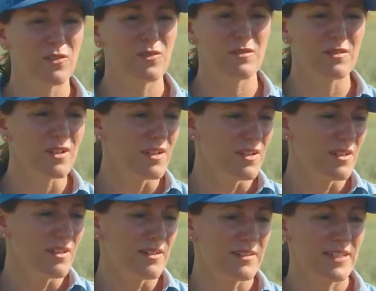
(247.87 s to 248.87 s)
low.
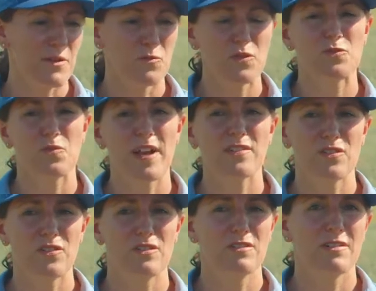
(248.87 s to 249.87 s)
They would
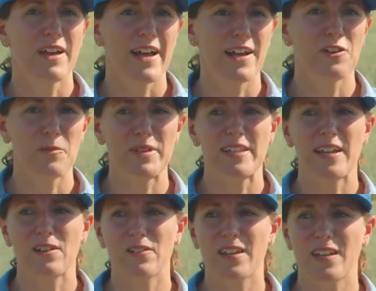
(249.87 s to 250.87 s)
rather higher
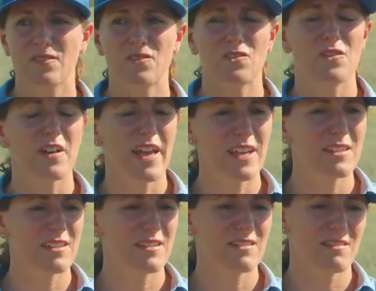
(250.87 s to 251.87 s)
beta-glucan, so
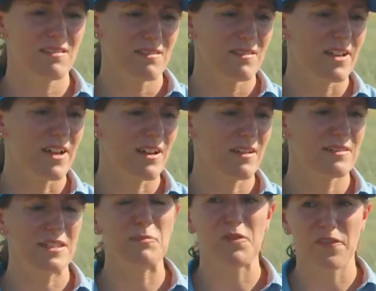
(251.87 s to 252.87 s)
Aiden, uh,
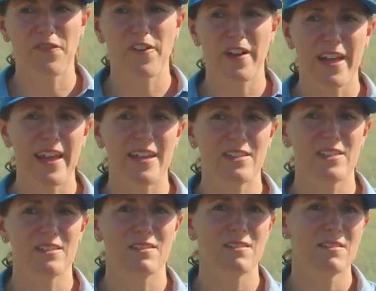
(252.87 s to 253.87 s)
they prefer
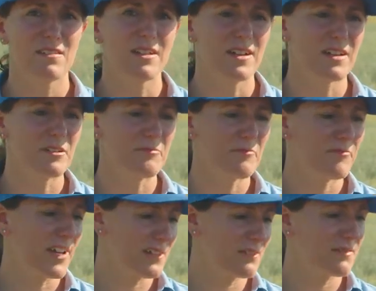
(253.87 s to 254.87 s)
Aiden um,
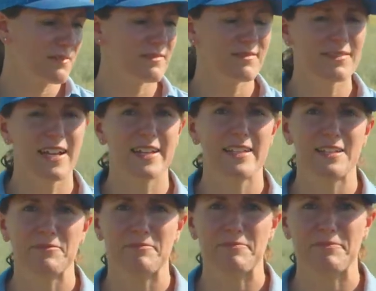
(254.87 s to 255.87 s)
than natty.